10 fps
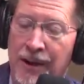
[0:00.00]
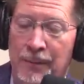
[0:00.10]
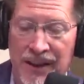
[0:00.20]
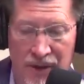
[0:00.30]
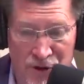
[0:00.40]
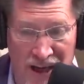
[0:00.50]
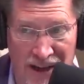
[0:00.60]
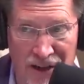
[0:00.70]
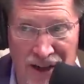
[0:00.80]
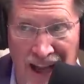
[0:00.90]
But now
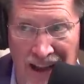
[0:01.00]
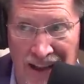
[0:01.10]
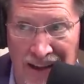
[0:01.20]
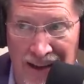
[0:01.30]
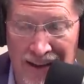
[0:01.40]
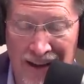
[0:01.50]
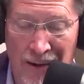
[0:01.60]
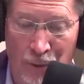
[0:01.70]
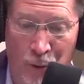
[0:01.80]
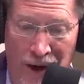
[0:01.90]
Janet Yellen
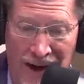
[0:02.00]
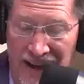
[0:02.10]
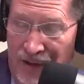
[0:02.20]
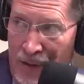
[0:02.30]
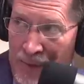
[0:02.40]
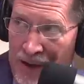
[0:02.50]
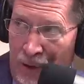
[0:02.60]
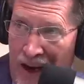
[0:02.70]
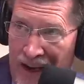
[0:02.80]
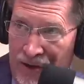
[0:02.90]
when SVB
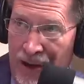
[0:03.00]
crashed,